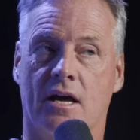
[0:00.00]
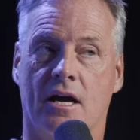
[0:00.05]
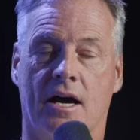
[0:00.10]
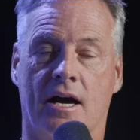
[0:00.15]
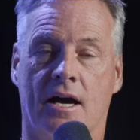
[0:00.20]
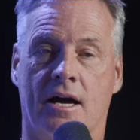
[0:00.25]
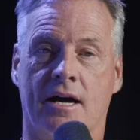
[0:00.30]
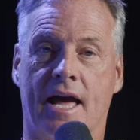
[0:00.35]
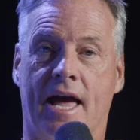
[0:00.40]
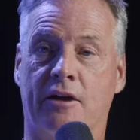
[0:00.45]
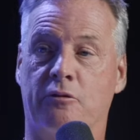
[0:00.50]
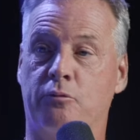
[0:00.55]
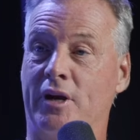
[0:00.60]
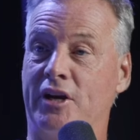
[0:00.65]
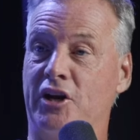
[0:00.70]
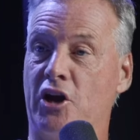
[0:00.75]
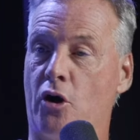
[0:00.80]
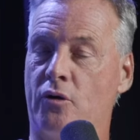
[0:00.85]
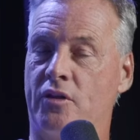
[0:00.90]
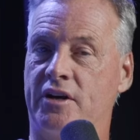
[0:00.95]
Uh, and we
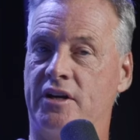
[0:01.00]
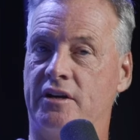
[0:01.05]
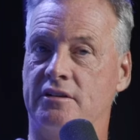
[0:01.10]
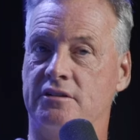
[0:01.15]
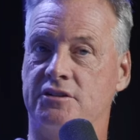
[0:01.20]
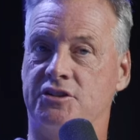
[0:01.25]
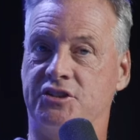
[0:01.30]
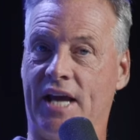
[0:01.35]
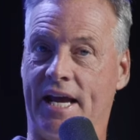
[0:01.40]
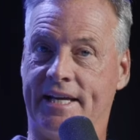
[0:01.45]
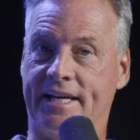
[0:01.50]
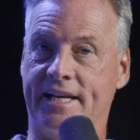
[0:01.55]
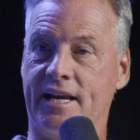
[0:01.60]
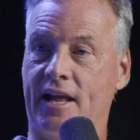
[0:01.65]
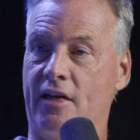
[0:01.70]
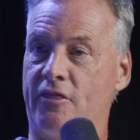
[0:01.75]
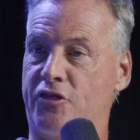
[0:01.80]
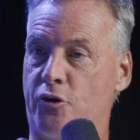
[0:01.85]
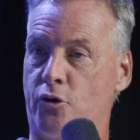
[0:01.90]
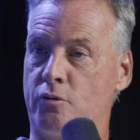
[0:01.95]
know that second
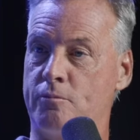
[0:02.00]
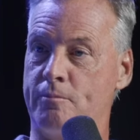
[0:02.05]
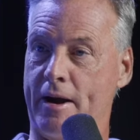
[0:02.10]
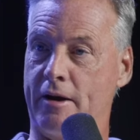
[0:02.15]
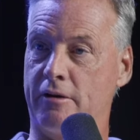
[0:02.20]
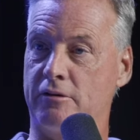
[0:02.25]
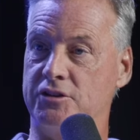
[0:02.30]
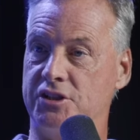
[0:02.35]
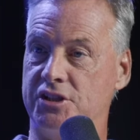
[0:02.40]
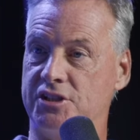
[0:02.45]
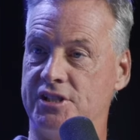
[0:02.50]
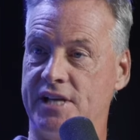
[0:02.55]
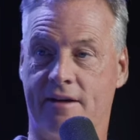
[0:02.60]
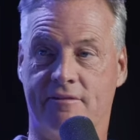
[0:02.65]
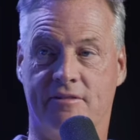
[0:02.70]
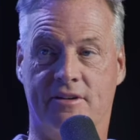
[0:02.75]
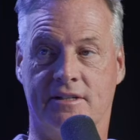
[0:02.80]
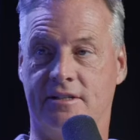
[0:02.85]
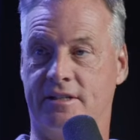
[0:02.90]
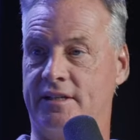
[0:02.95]
and third marriages
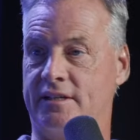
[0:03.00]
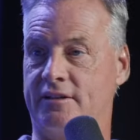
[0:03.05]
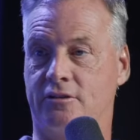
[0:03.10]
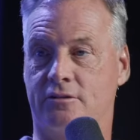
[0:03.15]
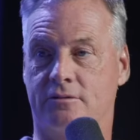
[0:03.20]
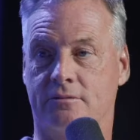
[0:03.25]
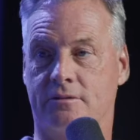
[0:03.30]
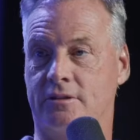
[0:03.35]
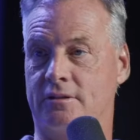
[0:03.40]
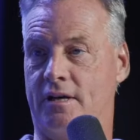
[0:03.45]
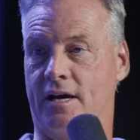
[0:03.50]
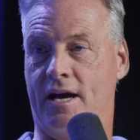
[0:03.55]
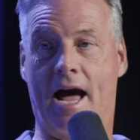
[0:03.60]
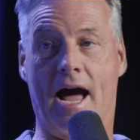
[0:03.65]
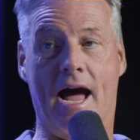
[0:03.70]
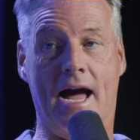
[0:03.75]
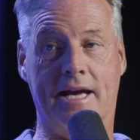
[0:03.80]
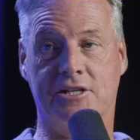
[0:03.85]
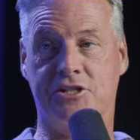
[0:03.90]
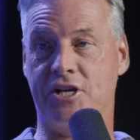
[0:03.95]
have a
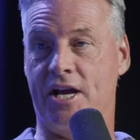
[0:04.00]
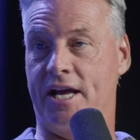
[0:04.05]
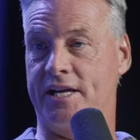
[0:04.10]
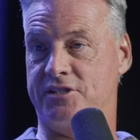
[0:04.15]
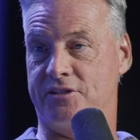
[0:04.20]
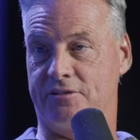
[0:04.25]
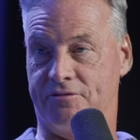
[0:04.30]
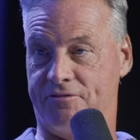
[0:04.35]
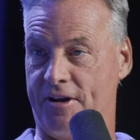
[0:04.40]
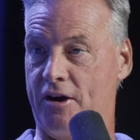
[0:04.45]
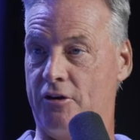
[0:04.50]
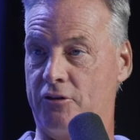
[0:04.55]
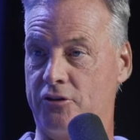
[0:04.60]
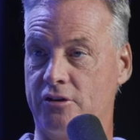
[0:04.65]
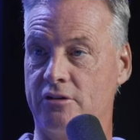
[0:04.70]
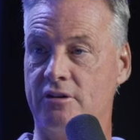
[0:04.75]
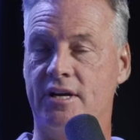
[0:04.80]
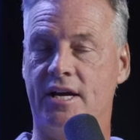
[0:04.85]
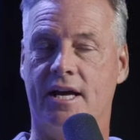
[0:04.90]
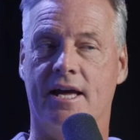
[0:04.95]
high chance of
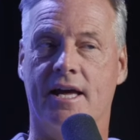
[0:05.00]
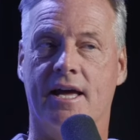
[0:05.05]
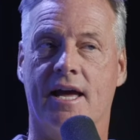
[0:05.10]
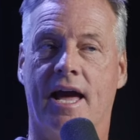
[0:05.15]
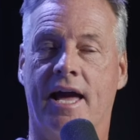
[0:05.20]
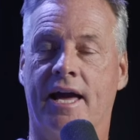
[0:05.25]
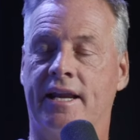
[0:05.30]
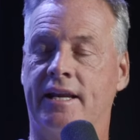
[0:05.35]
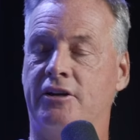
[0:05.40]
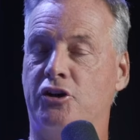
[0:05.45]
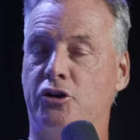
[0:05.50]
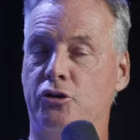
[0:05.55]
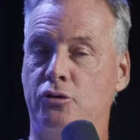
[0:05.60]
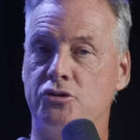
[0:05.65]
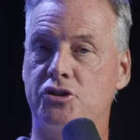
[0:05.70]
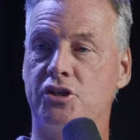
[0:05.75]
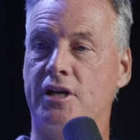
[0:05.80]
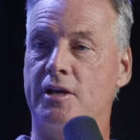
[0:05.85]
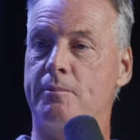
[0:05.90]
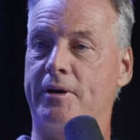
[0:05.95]
failure, mm-hmm. and
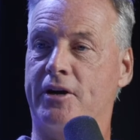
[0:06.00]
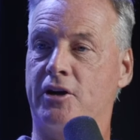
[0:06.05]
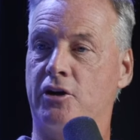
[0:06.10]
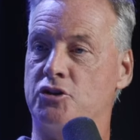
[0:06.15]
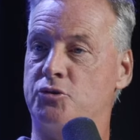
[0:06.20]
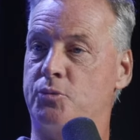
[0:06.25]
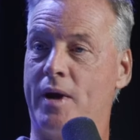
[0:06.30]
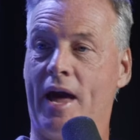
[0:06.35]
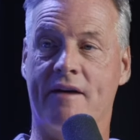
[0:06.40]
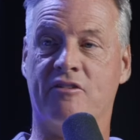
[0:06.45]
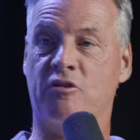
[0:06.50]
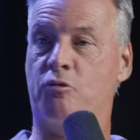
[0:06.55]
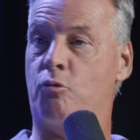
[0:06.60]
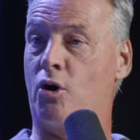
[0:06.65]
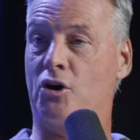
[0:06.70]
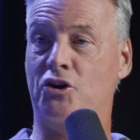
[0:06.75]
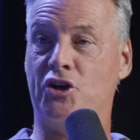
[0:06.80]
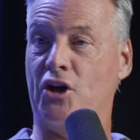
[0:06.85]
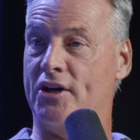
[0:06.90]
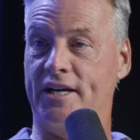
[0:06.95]
usually because we haven't
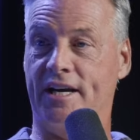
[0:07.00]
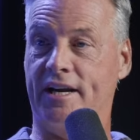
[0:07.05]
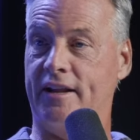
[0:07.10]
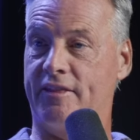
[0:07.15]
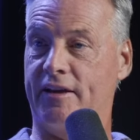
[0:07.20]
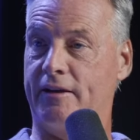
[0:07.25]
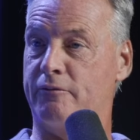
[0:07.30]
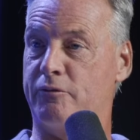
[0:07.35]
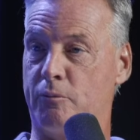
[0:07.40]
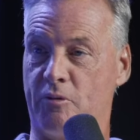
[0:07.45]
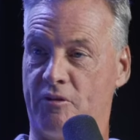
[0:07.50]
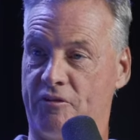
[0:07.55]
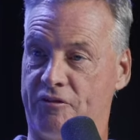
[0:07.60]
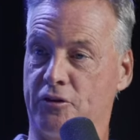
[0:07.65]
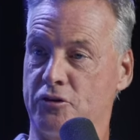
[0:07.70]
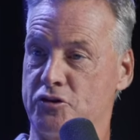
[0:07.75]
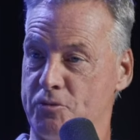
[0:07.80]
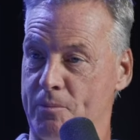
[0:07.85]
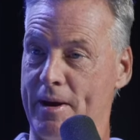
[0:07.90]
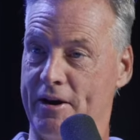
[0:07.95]
worked on anything from the
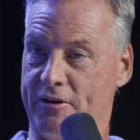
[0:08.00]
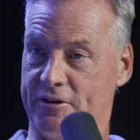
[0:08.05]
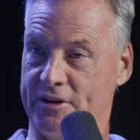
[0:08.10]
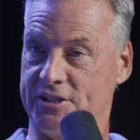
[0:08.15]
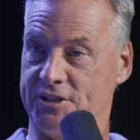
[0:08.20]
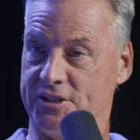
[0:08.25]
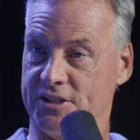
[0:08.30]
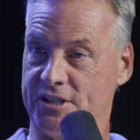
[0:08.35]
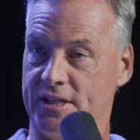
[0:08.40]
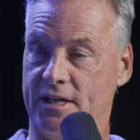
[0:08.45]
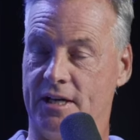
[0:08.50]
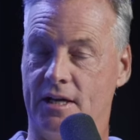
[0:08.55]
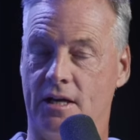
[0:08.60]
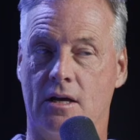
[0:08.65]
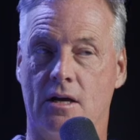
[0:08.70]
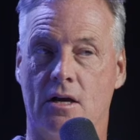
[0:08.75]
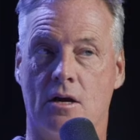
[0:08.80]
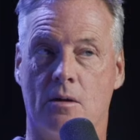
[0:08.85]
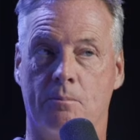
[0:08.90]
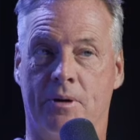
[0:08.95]
first marriage. Yeah.
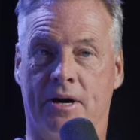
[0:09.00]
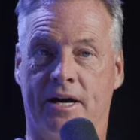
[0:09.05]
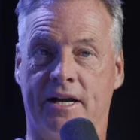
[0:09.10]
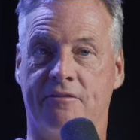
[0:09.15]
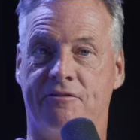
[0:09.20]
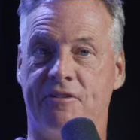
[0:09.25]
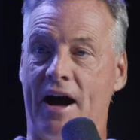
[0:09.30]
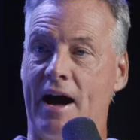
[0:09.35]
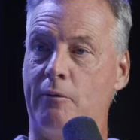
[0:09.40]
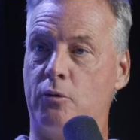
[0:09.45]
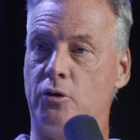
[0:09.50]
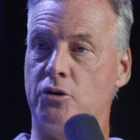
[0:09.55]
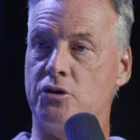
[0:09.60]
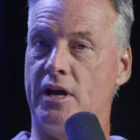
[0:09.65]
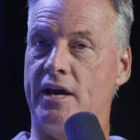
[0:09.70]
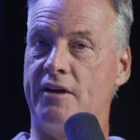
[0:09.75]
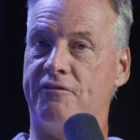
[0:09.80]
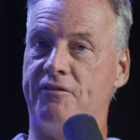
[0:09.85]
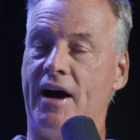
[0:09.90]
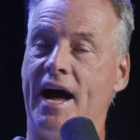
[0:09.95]
yeah. But if I were,
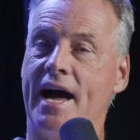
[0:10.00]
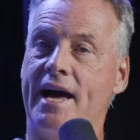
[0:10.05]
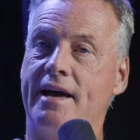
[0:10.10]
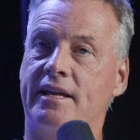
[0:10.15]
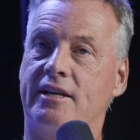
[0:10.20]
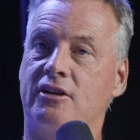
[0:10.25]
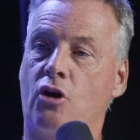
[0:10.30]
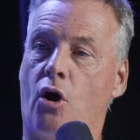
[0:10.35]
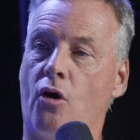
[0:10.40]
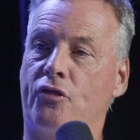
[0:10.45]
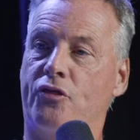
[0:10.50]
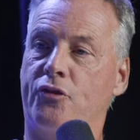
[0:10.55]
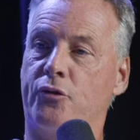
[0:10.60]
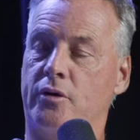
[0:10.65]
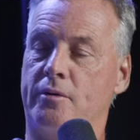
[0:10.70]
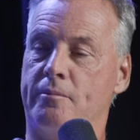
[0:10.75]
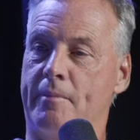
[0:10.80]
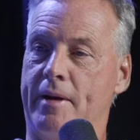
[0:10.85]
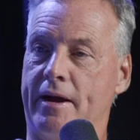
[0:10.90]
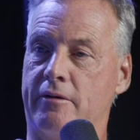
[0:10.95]
if I had gone through
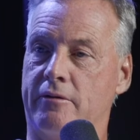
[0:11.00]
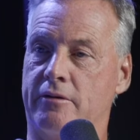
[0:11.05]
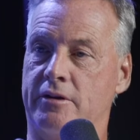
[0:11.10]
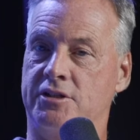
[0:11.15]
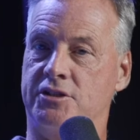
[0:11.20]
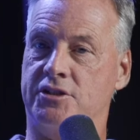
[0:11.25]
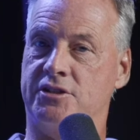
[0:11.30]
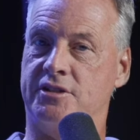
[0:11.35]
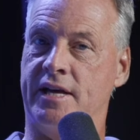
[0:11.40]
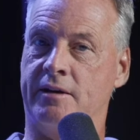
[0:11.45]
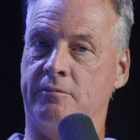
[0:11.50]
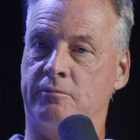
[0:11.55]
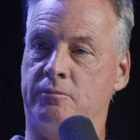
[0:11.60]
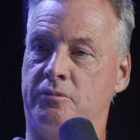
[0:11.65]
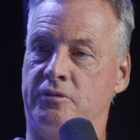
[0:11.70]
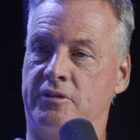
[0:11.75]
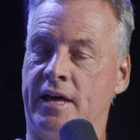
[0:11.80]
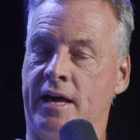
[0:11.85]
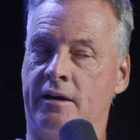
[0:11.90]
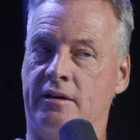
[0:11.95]
a marriage that,
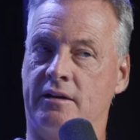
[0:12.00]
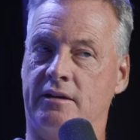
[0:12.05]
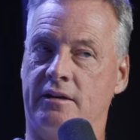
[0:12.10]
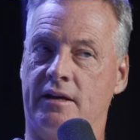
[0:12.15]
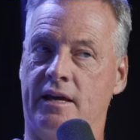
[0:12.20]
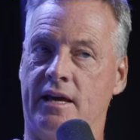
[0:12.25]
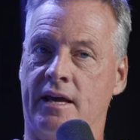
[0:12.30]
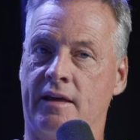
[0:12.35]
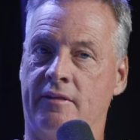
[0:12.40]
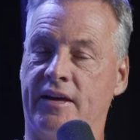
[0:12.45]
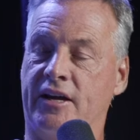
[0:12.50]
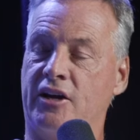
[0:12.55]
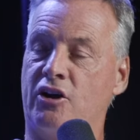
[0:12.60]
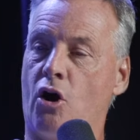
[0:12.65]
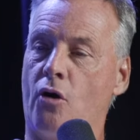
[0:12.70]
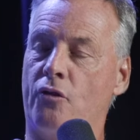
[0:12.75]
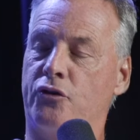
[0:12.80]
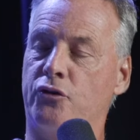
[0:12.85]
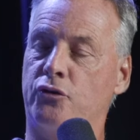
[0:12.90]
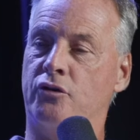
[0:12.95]
that, and then
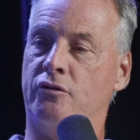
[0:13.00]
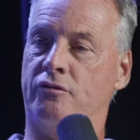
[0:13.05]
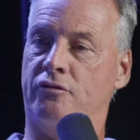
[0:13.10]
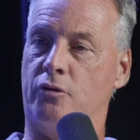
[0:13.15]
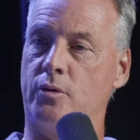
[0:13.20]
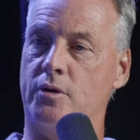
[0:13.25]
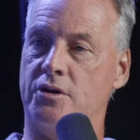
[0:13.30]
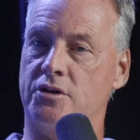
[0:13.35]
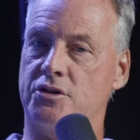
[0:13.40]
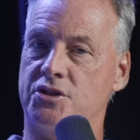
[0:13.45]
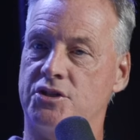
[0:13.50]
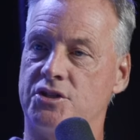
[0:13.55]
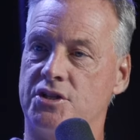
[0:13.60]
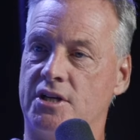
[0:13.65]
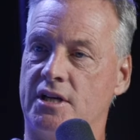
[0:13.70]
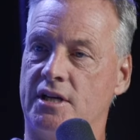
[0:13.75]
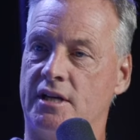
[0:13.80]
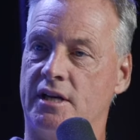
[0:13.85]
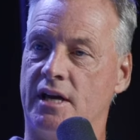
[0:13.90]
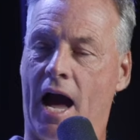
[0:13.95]
gone through divorce,
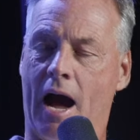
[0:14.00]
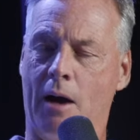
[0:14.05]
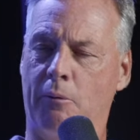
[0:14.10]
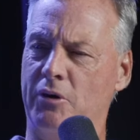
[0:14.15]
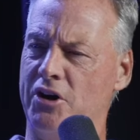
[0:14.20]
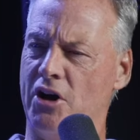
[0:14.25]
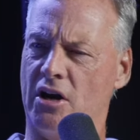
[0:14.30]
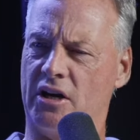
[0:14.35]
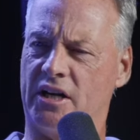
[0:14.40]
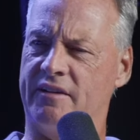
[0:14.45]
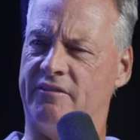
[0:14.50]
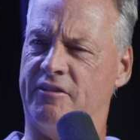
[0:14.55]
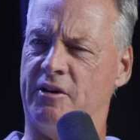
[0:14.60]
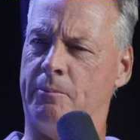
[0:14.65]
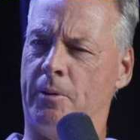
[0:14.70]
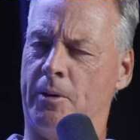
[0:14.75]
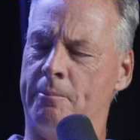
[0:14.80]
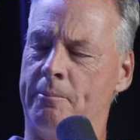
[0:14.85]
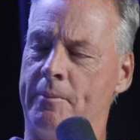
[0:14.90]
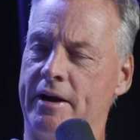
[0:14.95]
I would not give
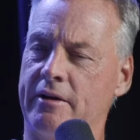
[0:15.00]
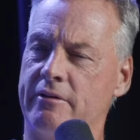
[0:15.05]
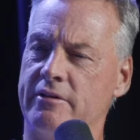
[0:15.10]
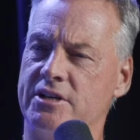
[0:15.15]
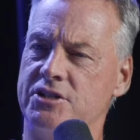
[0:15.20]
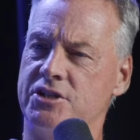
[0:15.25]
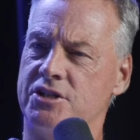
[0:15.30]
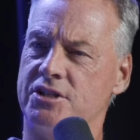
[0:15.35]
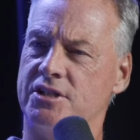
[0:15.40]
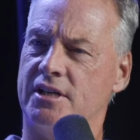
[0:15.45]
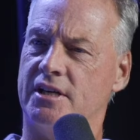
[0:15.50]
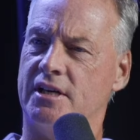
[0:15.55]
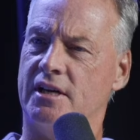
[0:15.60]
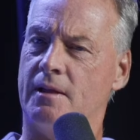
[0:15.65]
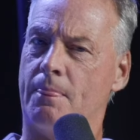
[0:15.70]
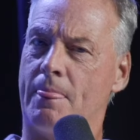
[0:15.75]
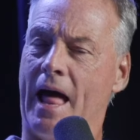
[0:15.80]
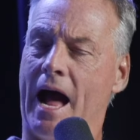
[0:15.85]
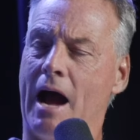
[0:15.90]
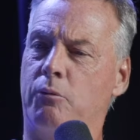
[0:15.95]
up on marriage.
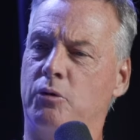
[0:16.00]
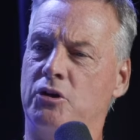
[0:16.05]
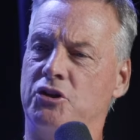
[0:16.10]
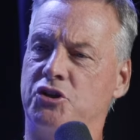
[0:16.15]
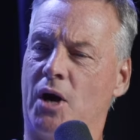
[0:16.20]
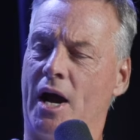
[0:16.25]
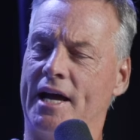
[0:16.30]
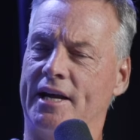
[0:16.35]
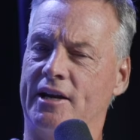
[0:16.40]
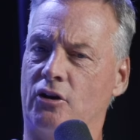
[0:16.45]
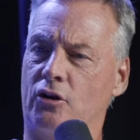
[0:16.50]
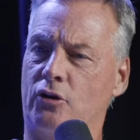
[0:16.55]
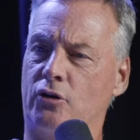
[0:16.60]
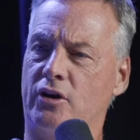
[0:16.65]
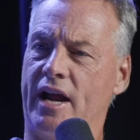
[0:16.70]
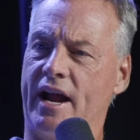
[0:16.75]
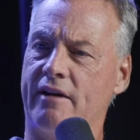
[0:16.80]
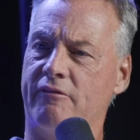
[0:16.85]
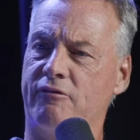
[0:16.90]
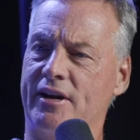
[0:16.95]
Yeah. I would try to
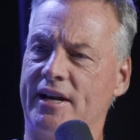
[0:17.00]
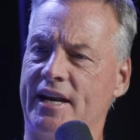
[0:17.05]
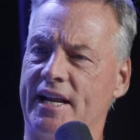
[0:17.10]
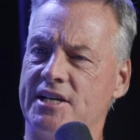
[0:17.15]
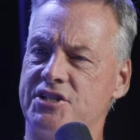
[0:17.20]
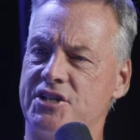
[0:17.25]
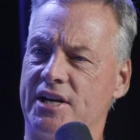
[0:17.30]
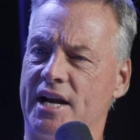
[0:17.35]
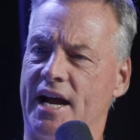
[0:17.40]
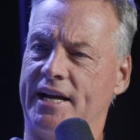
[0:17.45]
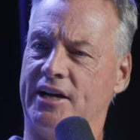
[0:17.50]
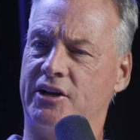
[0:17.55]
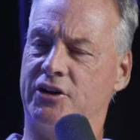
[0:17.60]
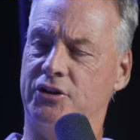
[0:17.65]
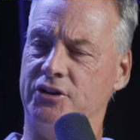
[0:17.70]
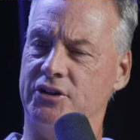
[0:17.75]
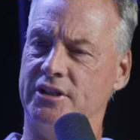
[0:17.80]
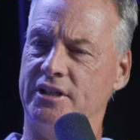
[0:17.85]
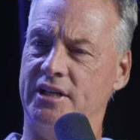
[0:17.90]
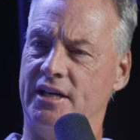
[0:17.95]
learn every lesson I
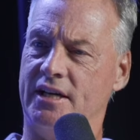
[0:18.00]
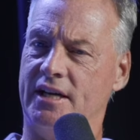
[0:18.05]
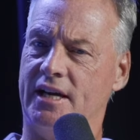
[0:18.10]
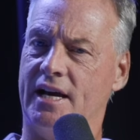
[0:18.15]
could.